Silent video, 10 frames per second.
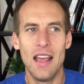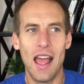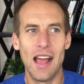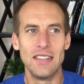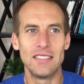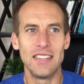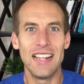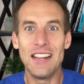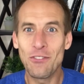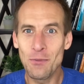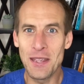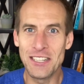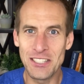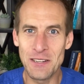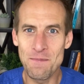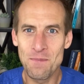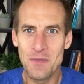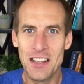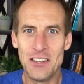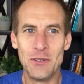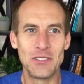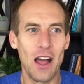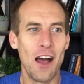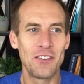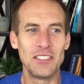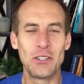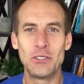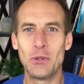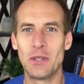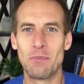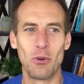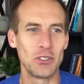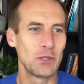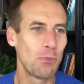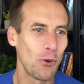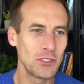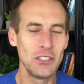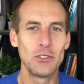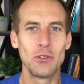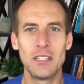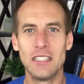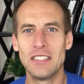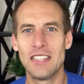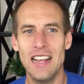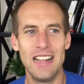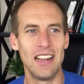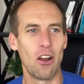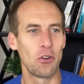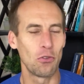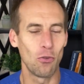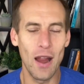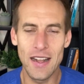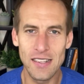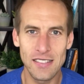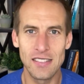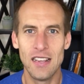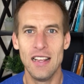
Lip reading: as inflammation is often associated with more sports injuries and arthritis